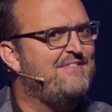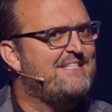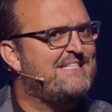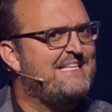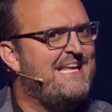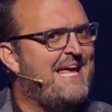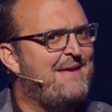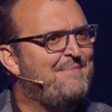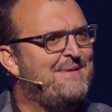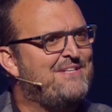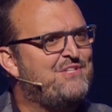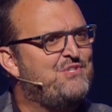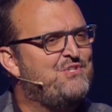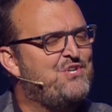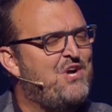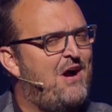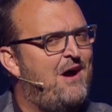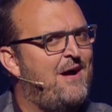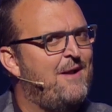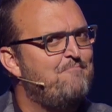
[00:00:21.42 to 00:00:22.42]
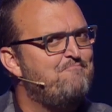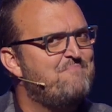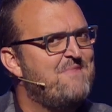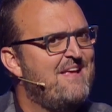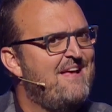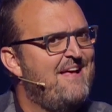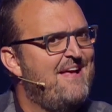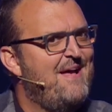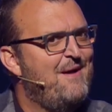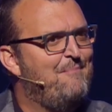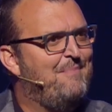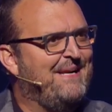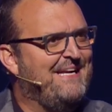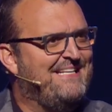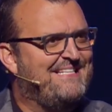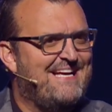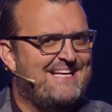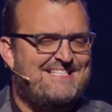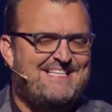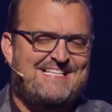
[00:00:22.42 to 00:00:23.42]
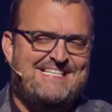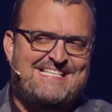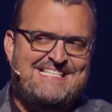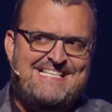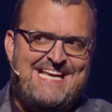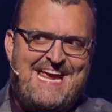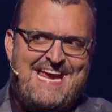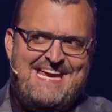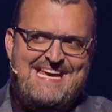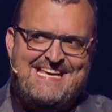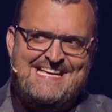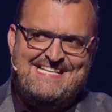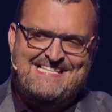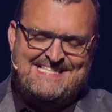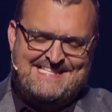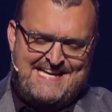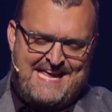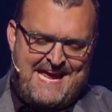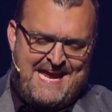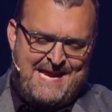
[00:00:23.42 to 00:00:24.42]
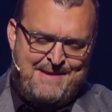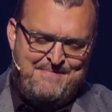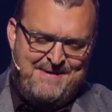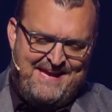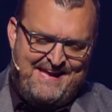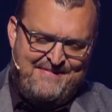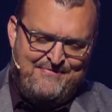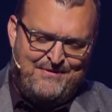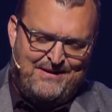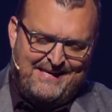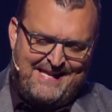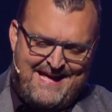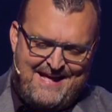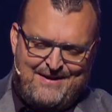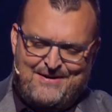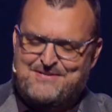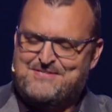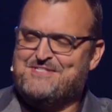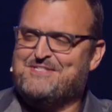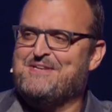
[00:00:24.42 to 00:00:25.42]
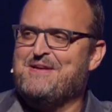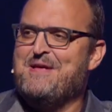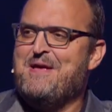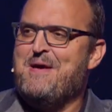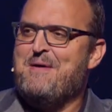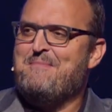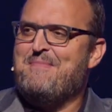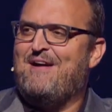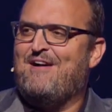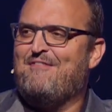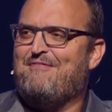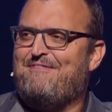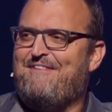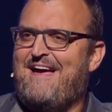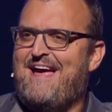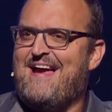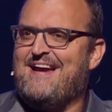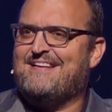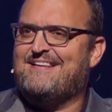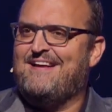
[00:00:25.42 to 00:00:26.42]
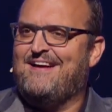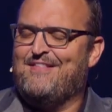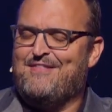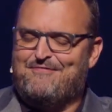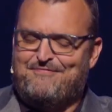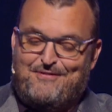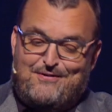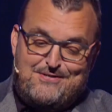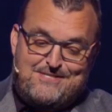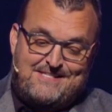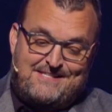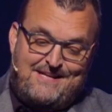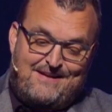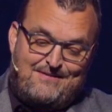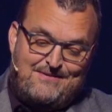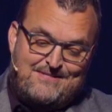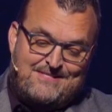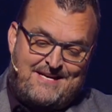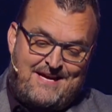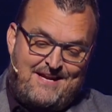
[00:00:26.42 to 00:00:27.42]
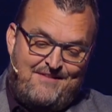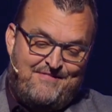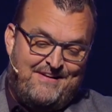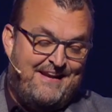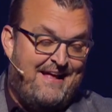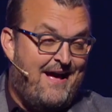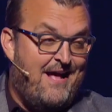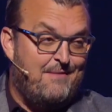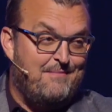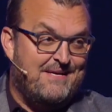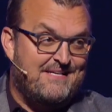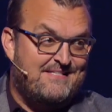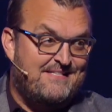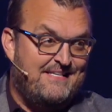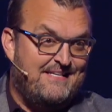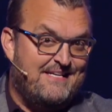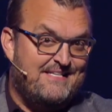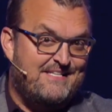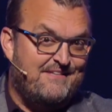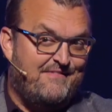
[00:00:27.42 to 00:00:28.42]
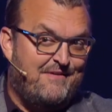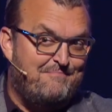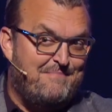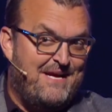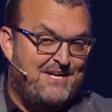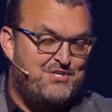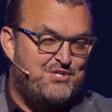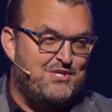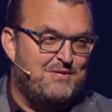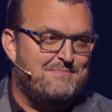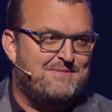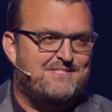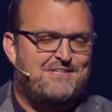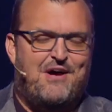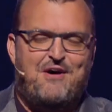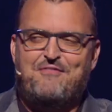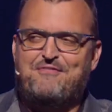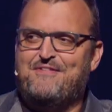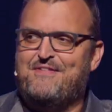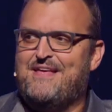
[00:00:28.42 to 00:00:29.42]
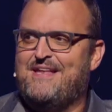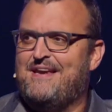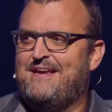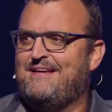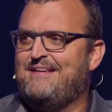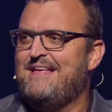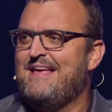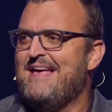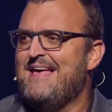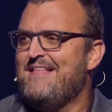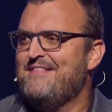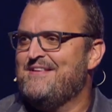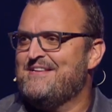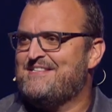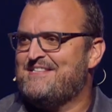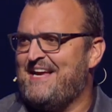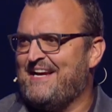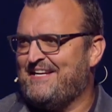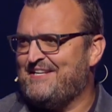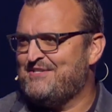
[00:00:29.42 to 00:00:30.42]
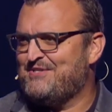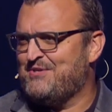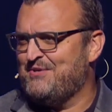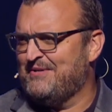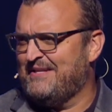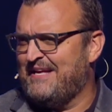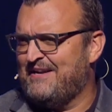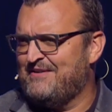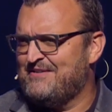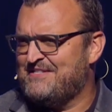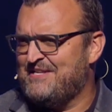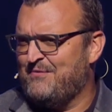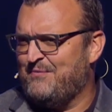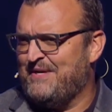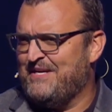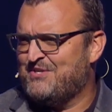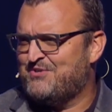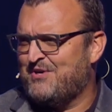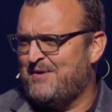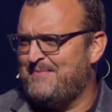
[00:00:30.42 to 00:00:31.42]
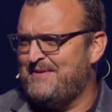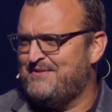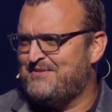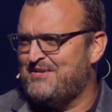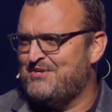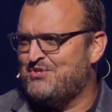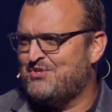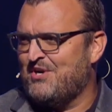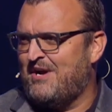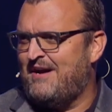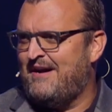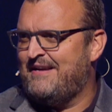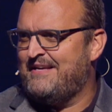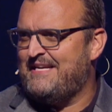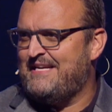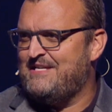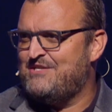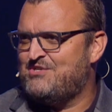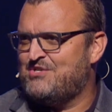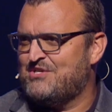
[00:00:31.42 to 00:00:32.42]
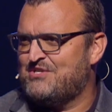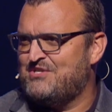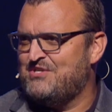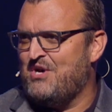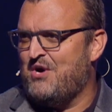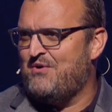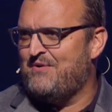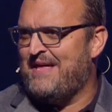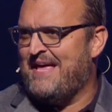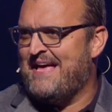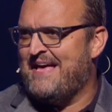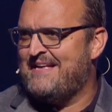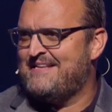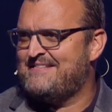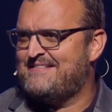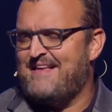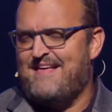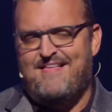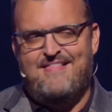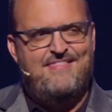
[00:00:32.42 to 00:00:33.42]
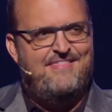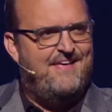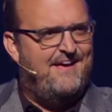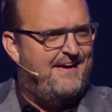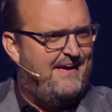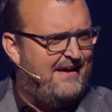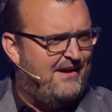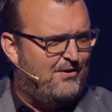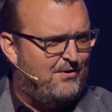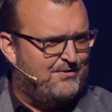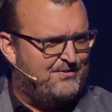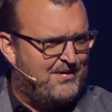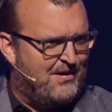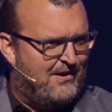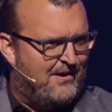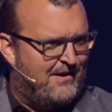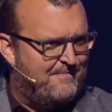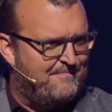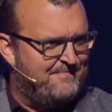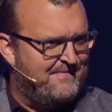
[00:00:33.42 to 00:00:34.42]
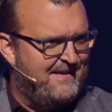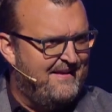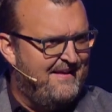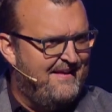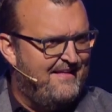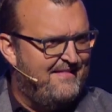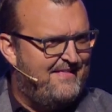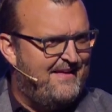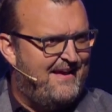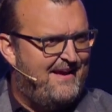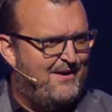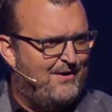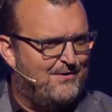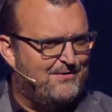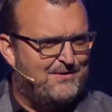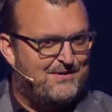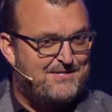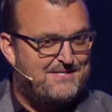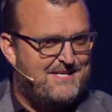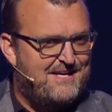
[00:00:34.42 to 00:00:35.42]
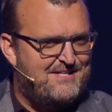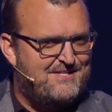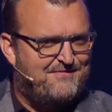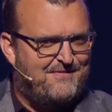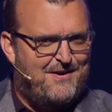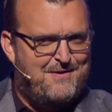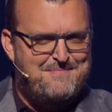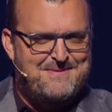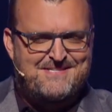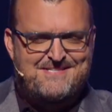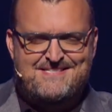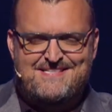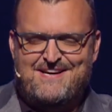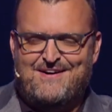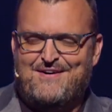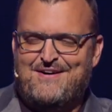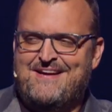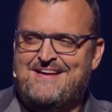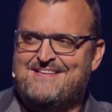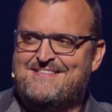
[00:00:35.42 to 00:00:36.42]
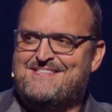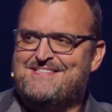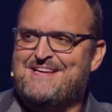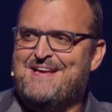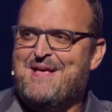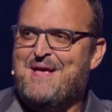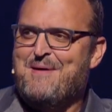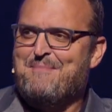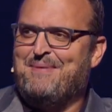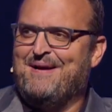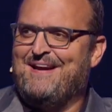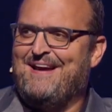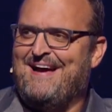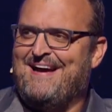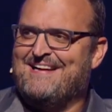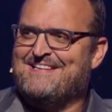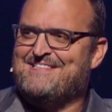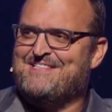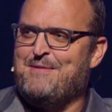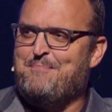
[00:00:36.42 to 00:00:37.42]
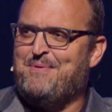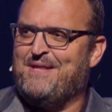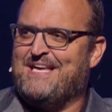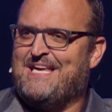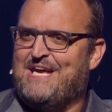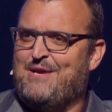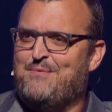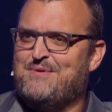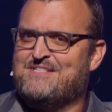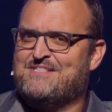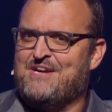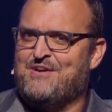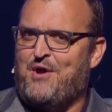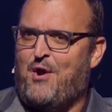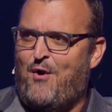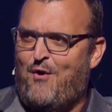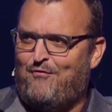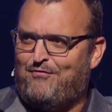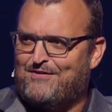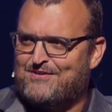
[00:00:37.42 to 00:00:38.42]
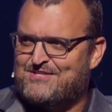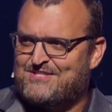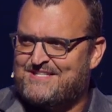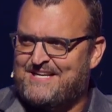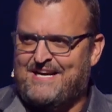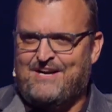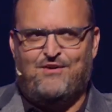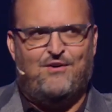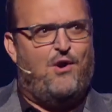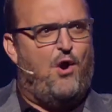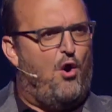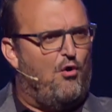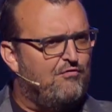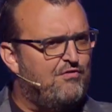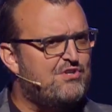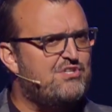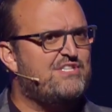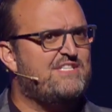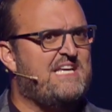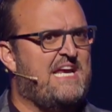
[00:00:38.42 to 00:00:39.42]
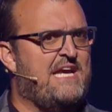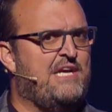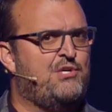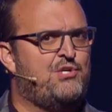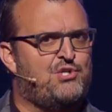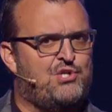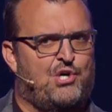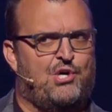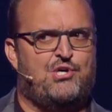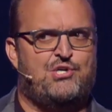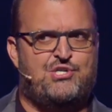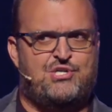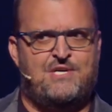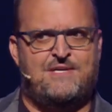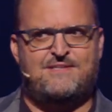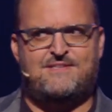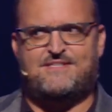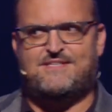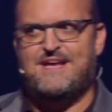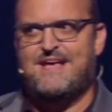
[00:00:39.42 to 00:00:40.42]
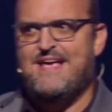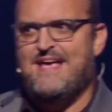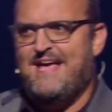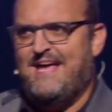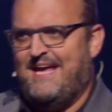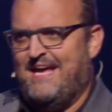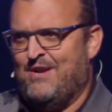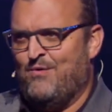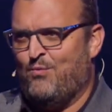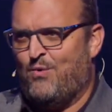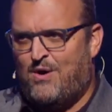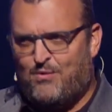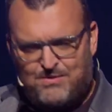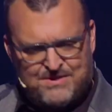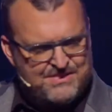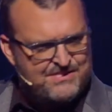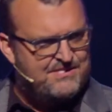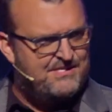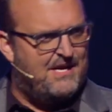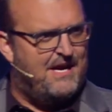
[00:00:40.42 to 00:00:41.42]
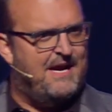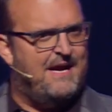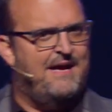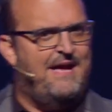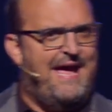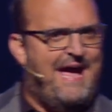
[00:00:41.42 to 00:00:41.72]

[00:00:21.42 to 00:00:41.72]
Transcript: his name is John. But he doesn't say his name in the letters. Matter of fact, uh, the first letter is kind of anonymous. He doesn't even mention himself. And then in the second two letters that we attribute to John, he's just known as the elder the elder. Sounds very mysterious. But uh, simply, he was an overseer overseeing churches in what was uh,